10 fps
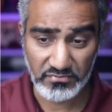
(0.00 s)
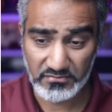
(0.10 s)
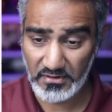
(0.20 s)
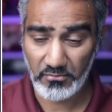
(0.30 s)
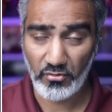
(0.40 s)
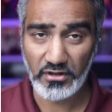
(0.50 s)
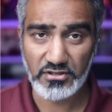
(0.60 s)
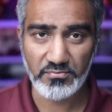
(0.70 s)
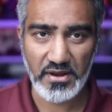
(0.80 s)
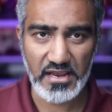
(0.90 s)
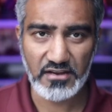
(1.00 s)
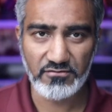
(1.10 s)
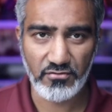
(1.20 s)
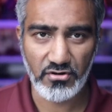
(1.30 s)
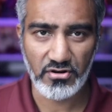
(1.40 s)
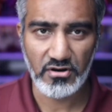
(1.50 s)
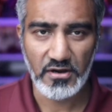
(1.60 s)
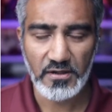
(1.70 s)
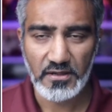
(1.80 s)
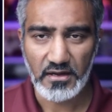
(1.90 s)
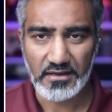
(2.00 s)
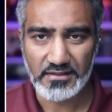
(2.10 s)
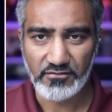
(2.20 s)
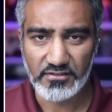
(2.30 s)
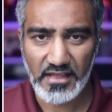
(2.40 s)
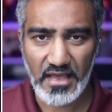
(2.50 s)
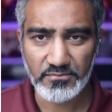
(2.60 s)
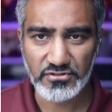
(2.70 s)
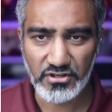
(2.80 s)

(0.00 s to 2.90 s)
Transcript: number one, you're paying for 11 Labs.